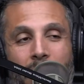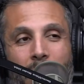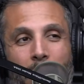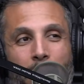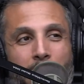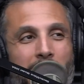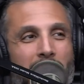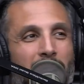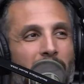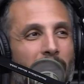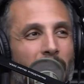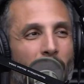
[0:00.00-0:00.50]
I
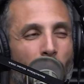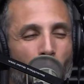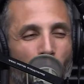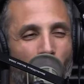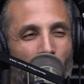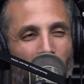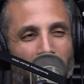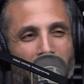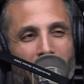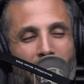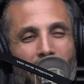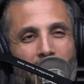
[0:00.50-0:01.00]
mean, it's a good
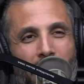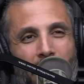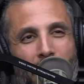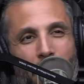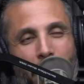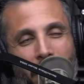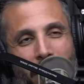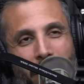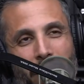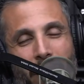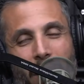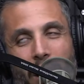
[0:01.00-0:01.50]
workout and everything,
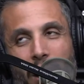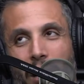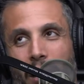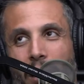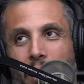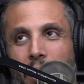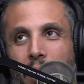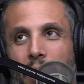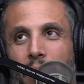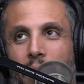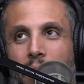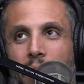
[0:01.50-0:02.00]
but fuck,
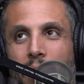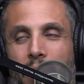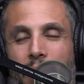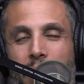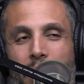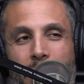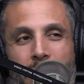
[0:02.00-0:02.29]
you know, yeah.